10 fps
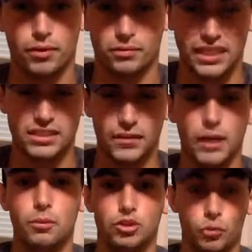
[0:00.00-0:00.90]
things
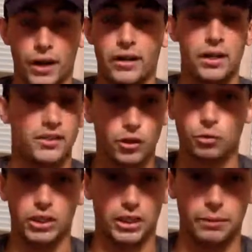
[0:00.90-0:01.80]
available to where they're
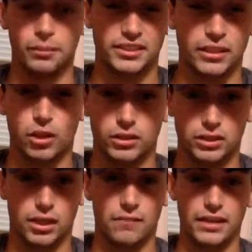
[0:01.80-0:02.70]
really going to be able to send all
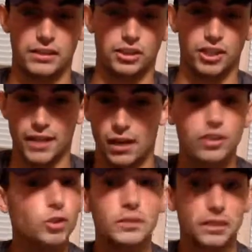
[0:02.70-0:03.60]
these vaccine shots out,
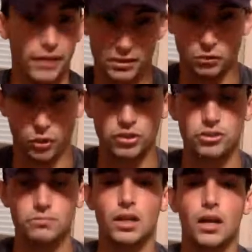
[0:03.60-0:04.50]
assuming the vaccine
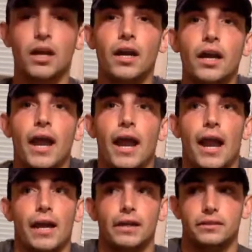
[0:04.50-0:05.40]
works.
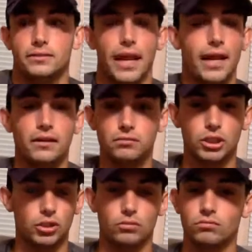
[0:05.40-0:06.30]
And then
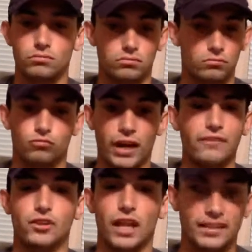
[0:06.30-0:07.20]
right
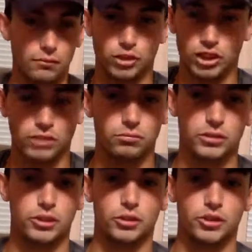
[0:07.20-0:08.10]
after that, then we
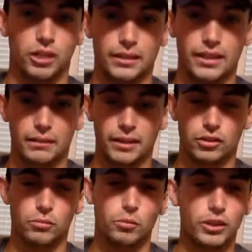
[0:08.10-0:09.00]
should try to be getting back to
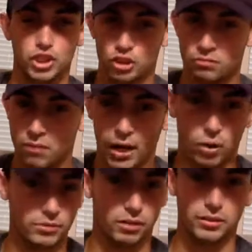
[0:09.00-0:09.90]
normal, which I
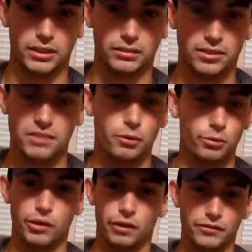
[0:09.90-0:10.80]
hope so, because this has been a
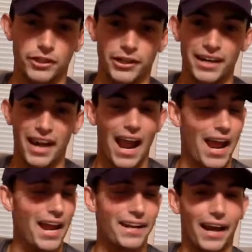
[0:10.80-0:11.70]
really rough year,
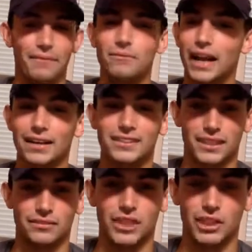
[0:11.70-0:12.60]
and I'm kind of
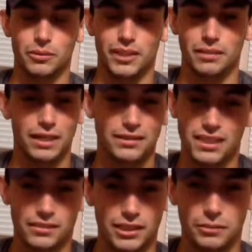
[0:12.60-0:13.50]
sick of dealing with it. I'm kind of
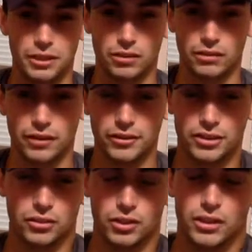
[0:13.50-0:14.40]
sick of dealing with the coronavirus,
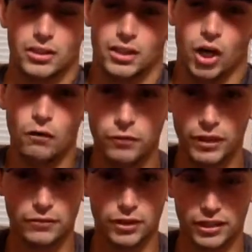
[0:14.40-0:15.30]
so hopefully
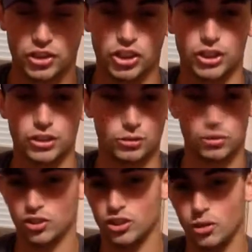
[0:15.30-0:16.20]
after next year, this will
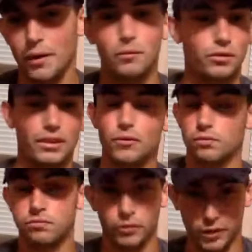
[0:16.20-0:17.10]
start to go away. It will never
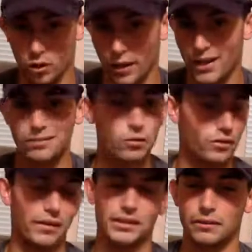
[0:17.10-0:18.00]
fully go away.
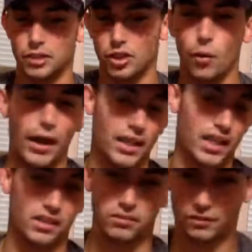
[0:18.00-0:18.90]
Coronavirus is never going to go away
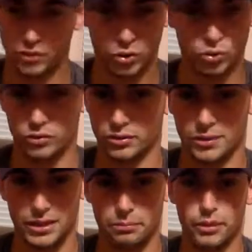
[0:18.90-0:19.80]
like the flu or
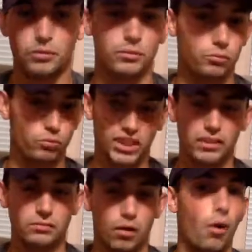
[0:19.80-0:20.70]
something like that, but we
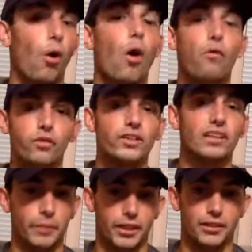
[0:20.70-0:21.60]
can hopefully
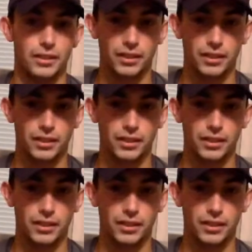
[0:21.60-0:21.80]
limit it,